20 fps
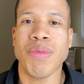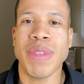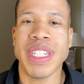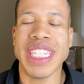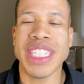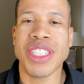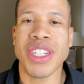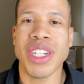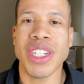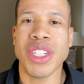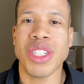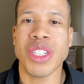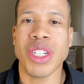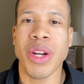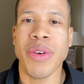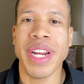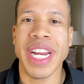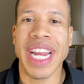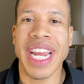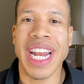when they started
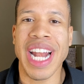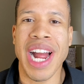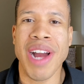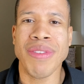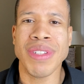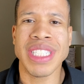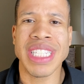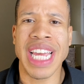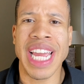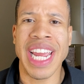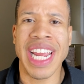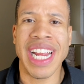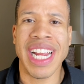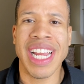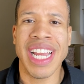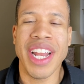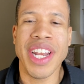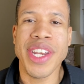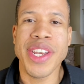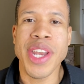showing it, I was like,
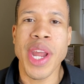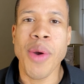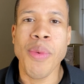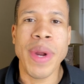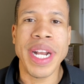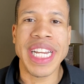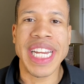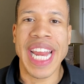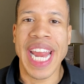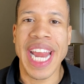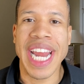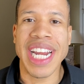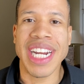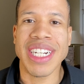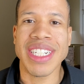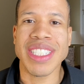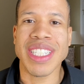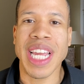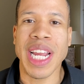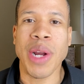no one
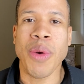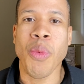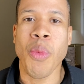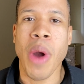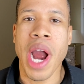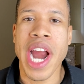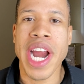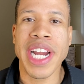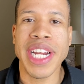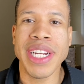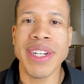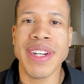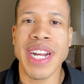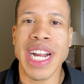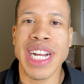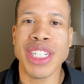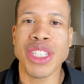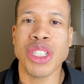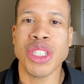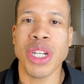cares. Like, why are you
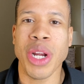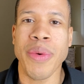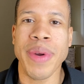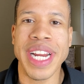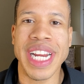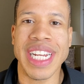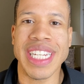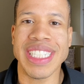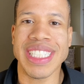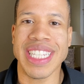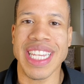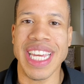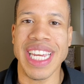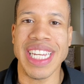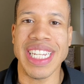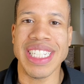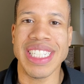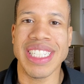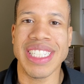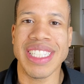guys showing us
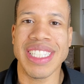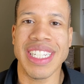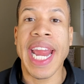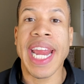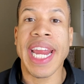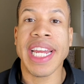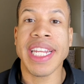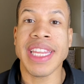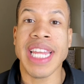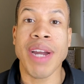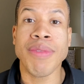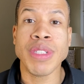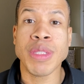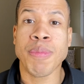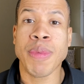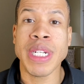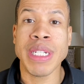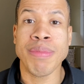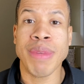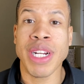this? And that was
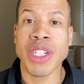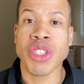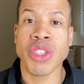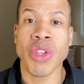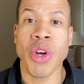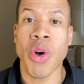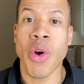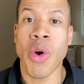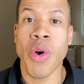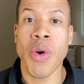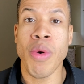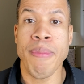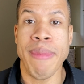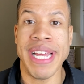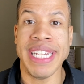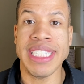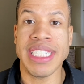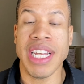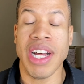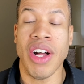pretty much the whole
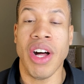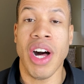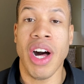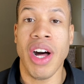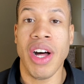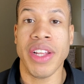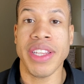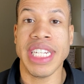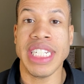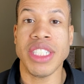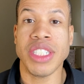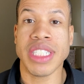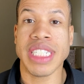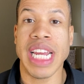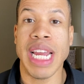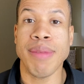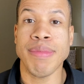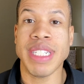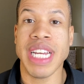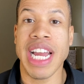Men Tell All. They just
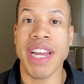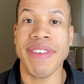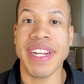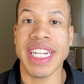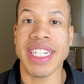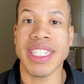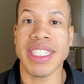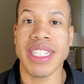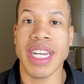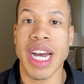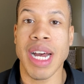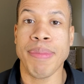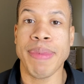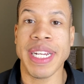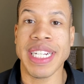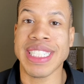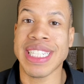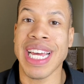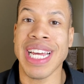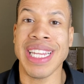kept diving into
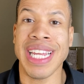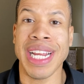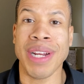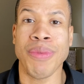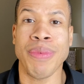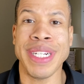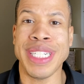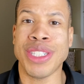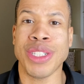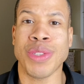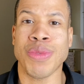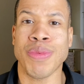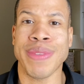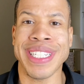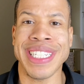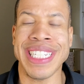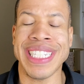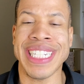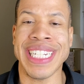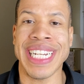topics that like we just
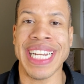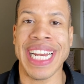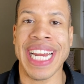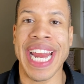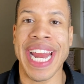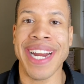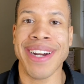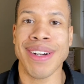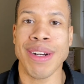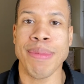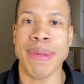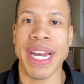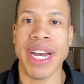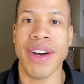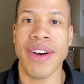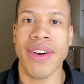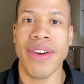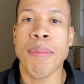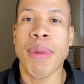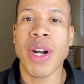really didn't care
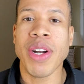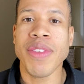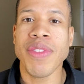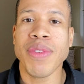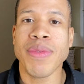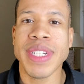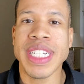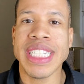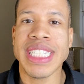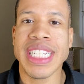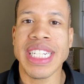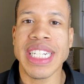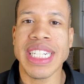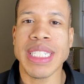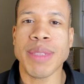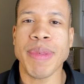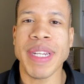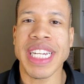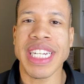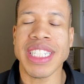about. Part of the reason is
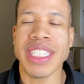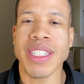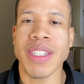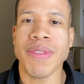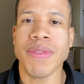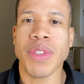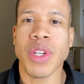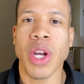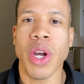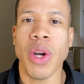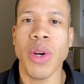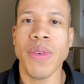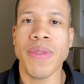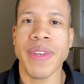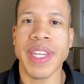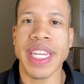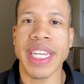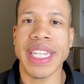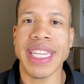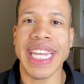because of
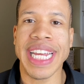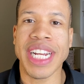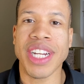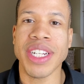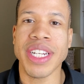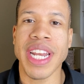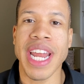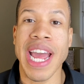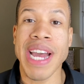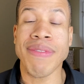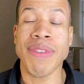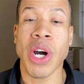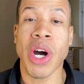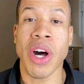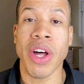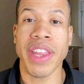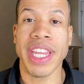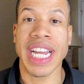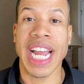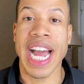COVID, they couldn't have
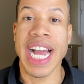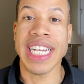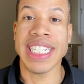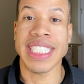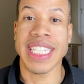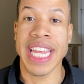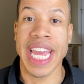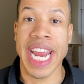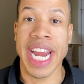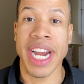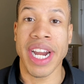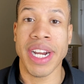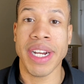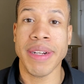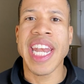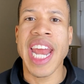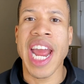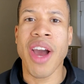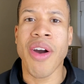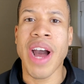all the guys there.
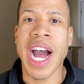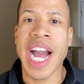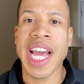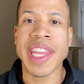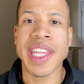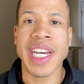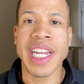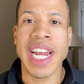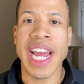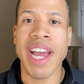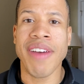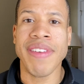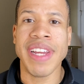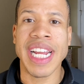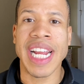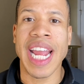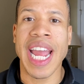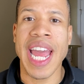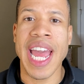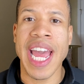Now, I thought
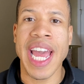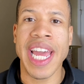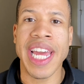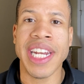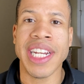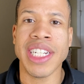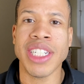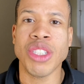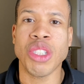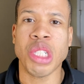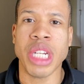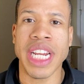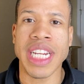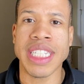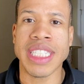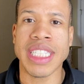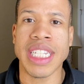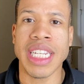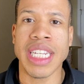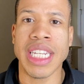having Ed,
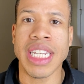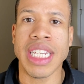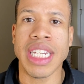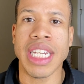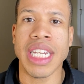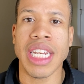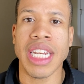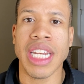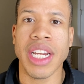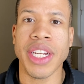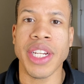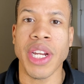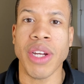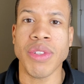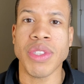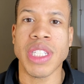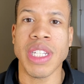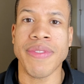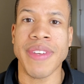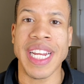Jason,
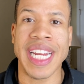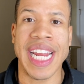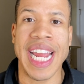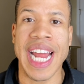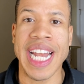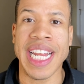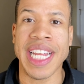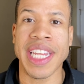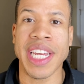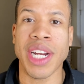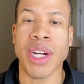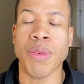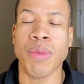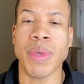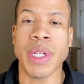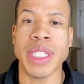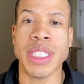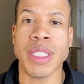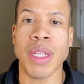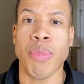Yosef, and Kenny there
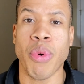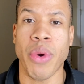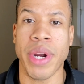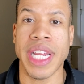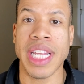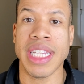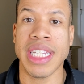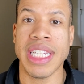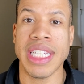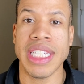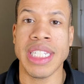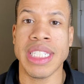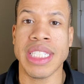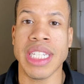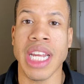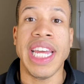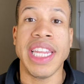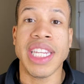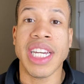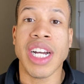was pointless.
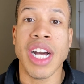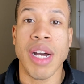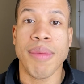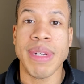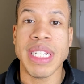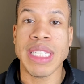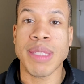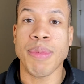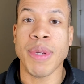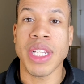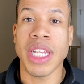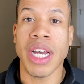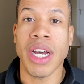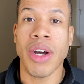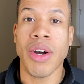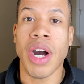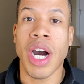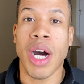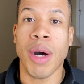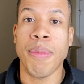In the comments
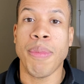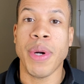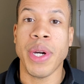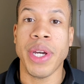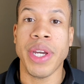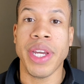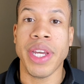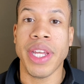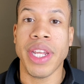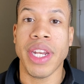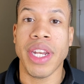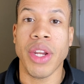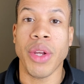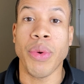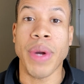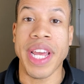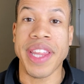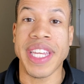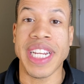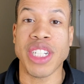below, I'll put who
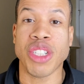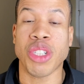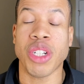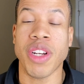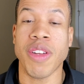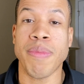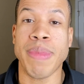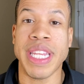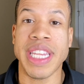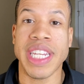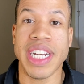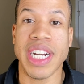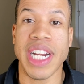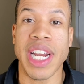I think should have been there